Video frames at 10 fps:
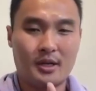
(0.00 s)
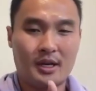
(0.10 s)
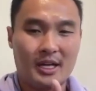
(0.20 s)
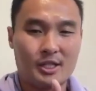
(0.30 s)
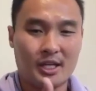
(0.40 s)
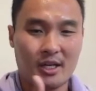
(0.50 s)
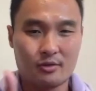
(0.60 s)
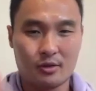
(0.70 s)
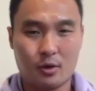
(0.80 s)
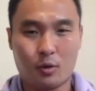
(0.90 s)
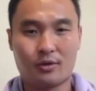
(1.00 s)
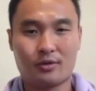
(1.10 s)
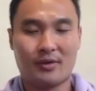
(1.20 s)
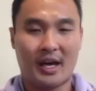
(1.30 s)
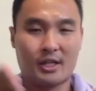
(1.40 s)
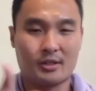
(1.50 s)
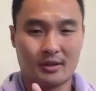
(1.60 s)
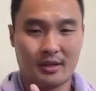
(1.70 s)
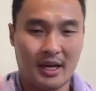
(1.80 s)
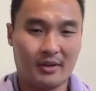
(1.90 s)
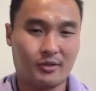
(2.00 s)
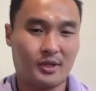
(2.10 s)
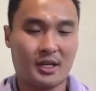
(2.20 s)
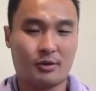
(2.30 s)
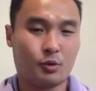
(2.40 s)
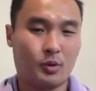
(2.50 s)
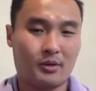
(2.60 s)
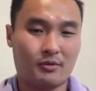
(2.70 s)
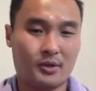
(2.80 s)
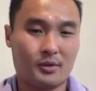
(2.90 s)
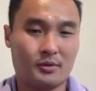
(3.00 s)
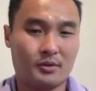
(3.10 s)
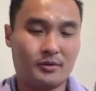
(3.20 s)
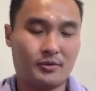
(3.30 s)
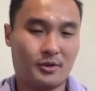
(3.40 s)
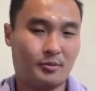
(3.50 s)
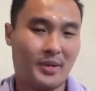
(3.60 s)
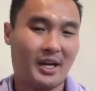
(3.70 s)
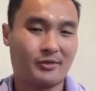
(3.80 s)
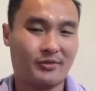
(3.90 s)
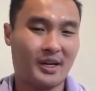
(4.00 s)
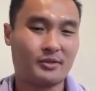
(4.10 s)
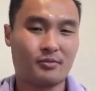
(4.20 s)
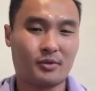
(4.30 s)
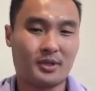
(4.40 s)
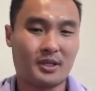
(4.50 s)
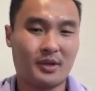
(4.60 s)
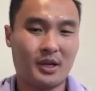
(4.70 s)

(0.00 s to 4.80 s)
and change the course of action that has to carry its way through for this back to find some relief.